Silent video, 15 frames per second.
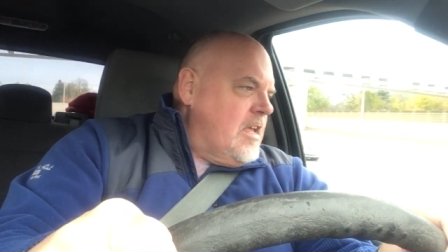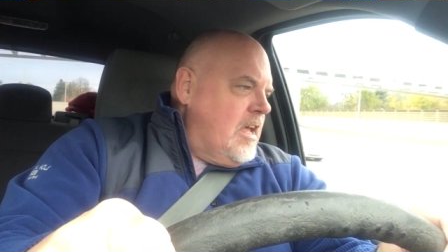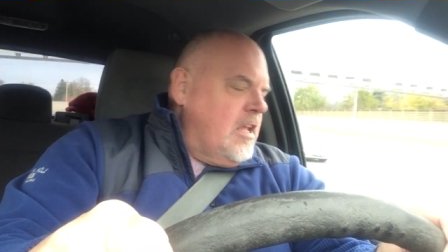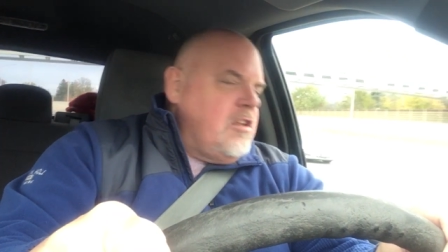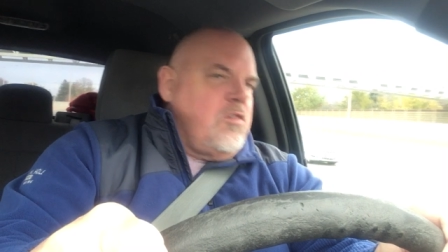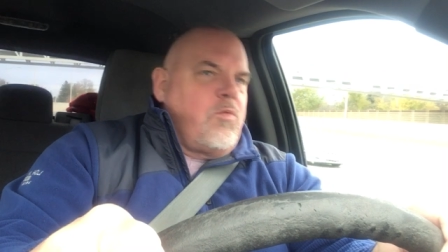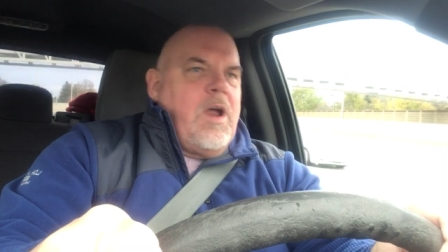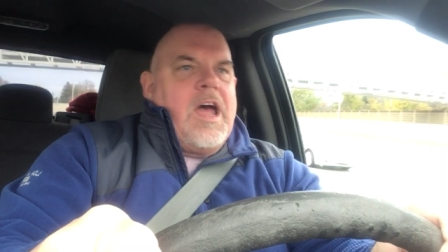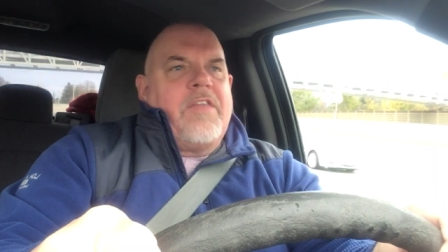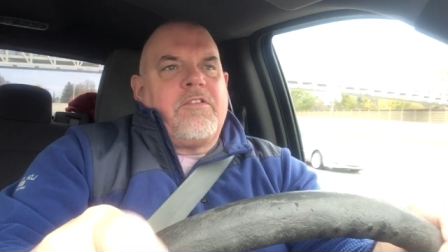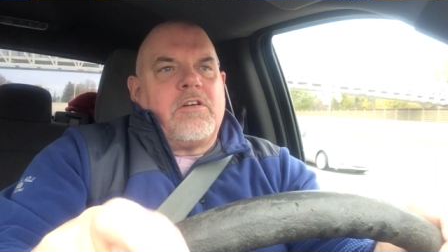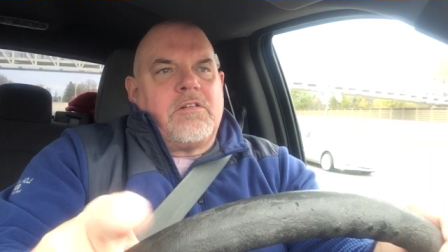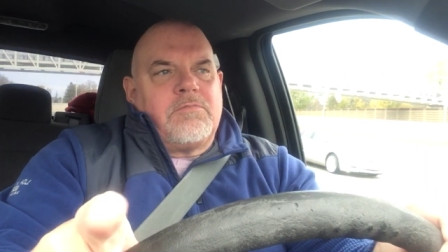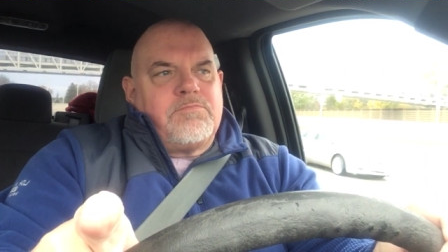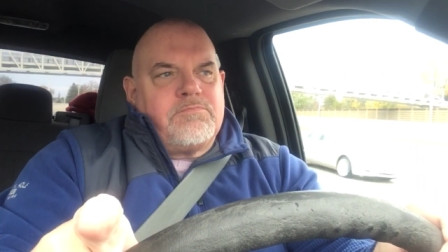And you'd
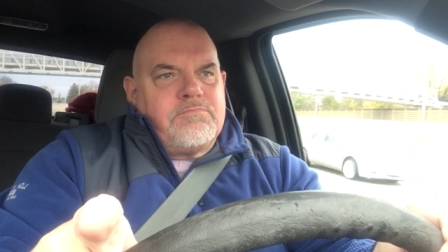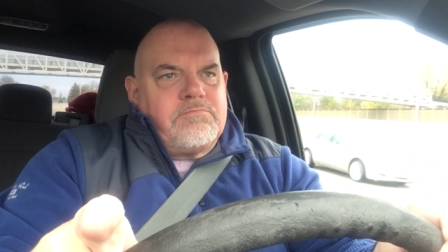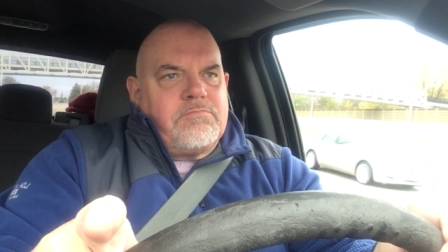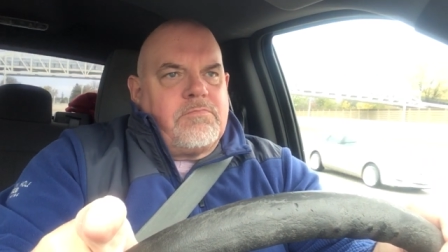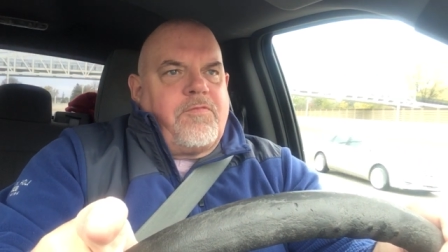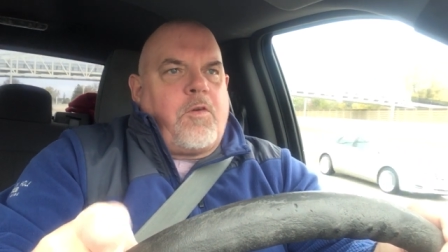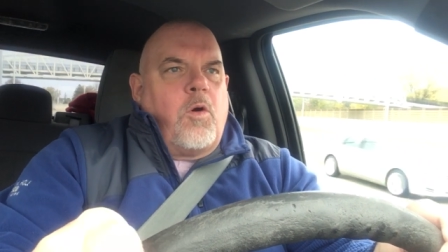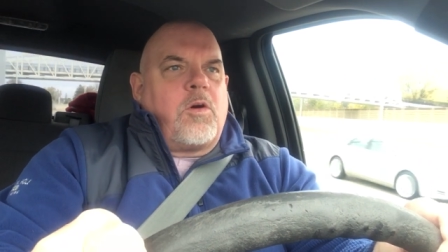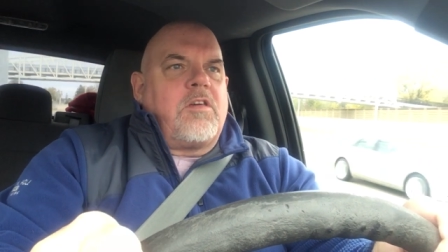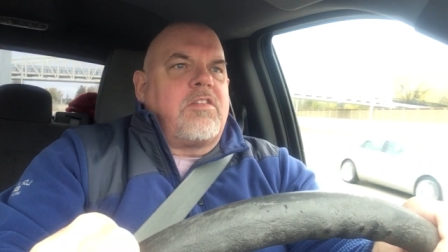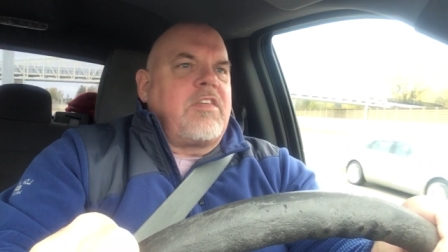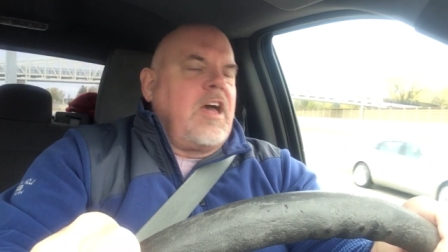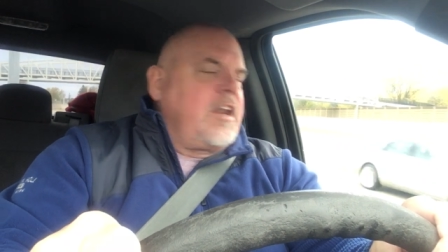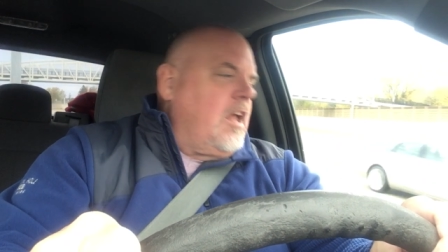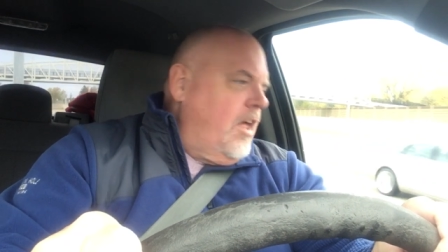rather
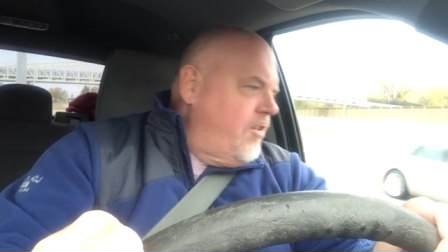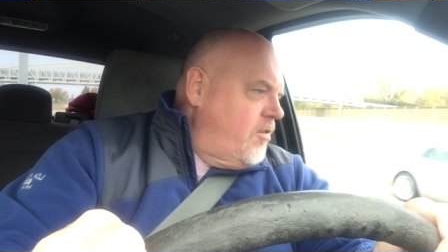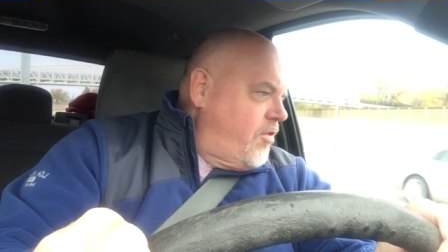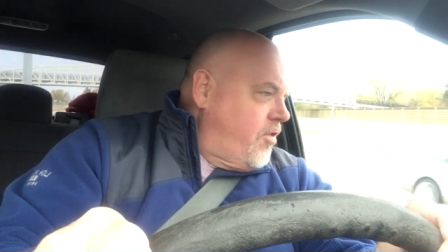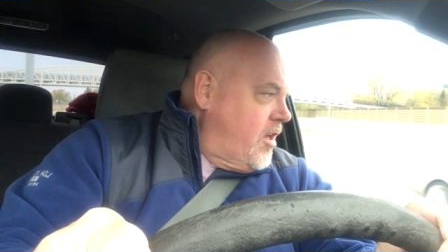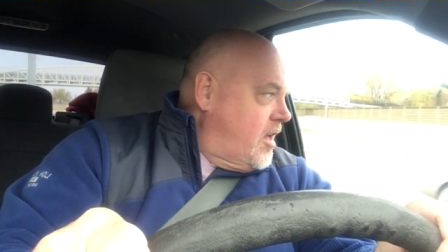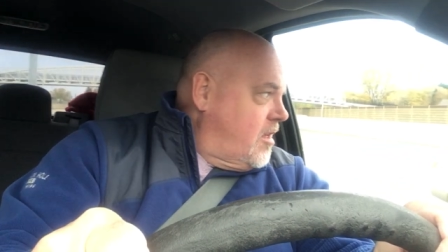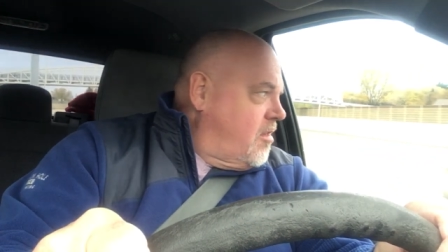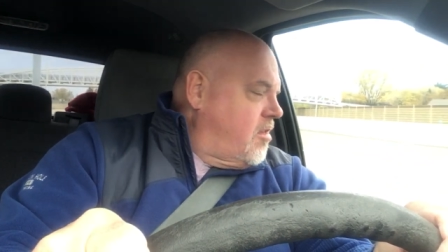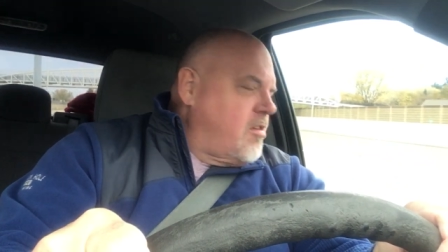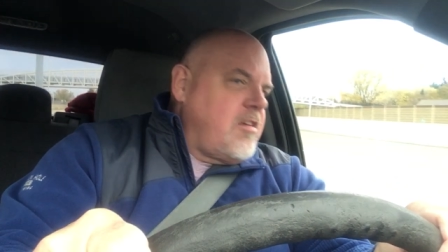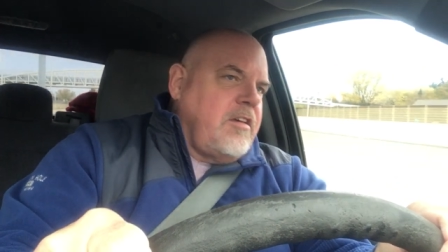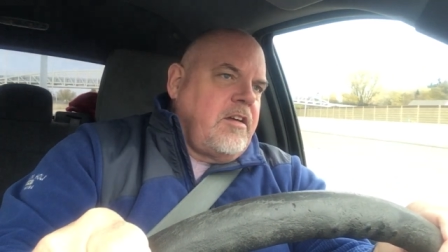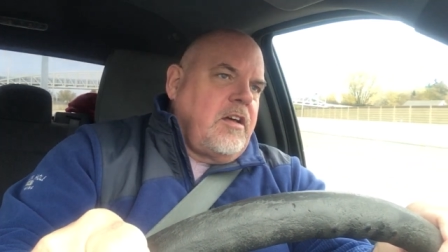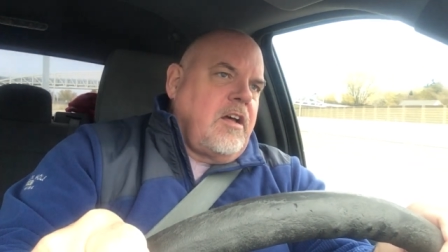focus on other
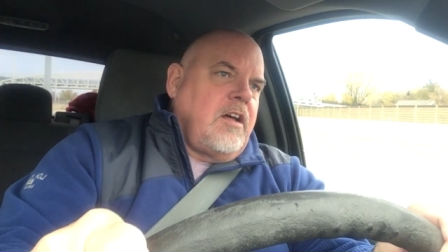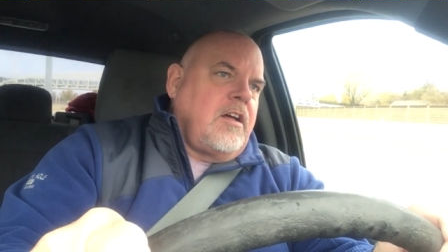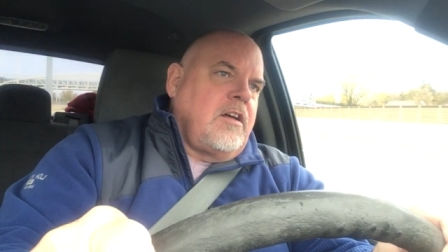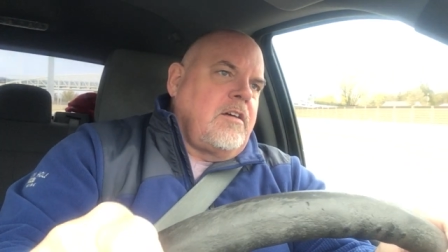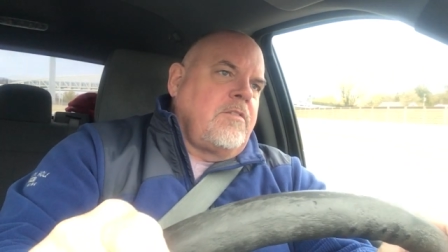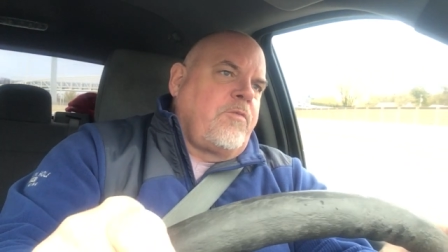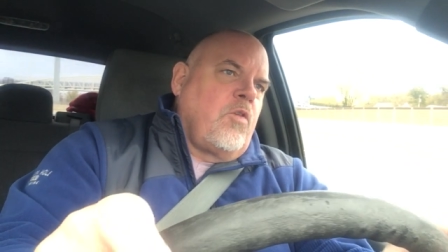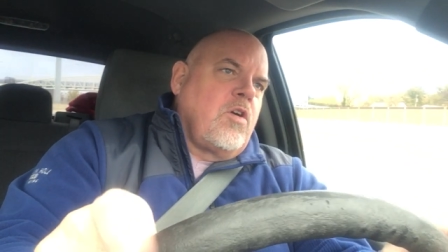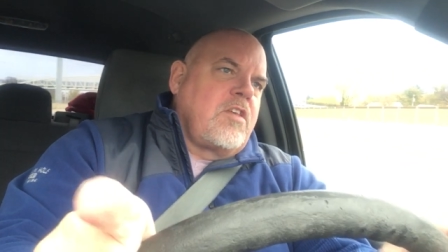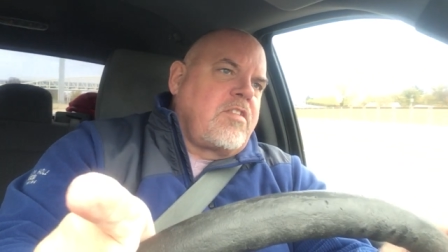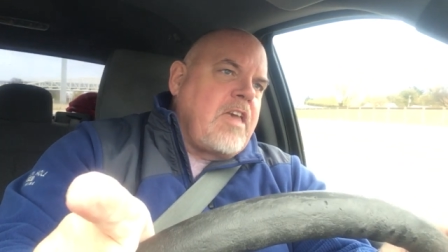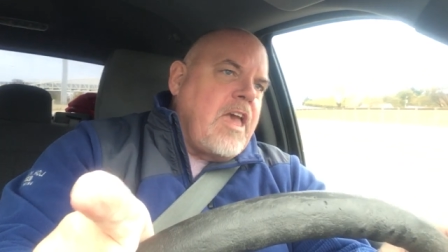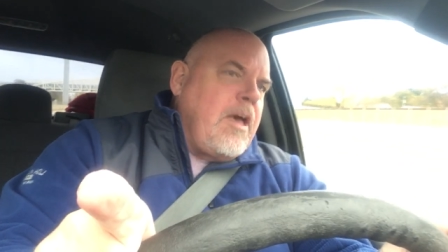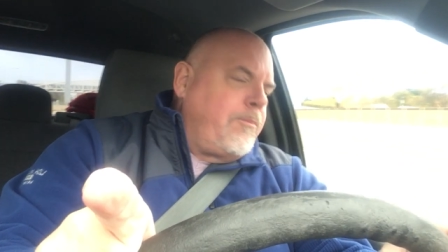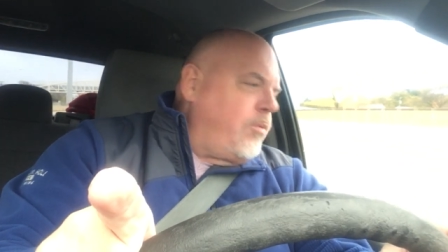things. Uh, for
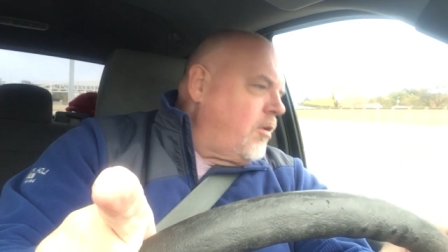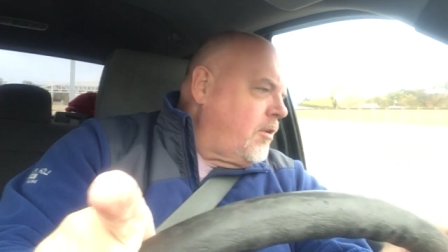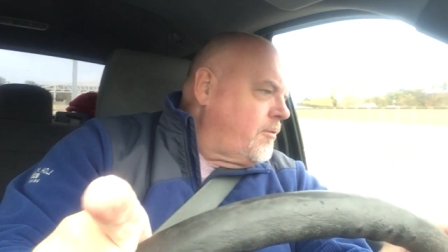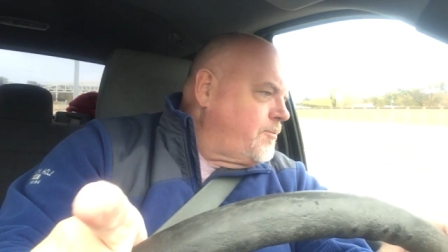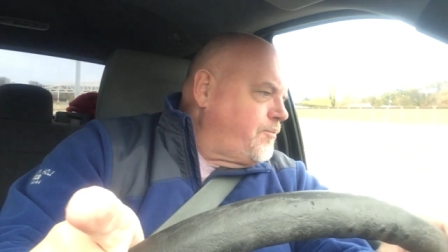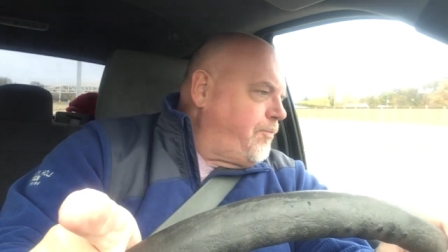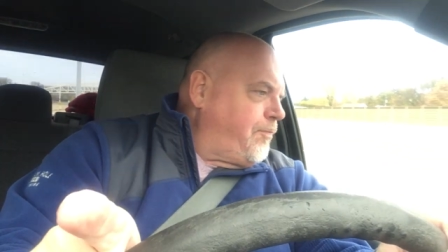example,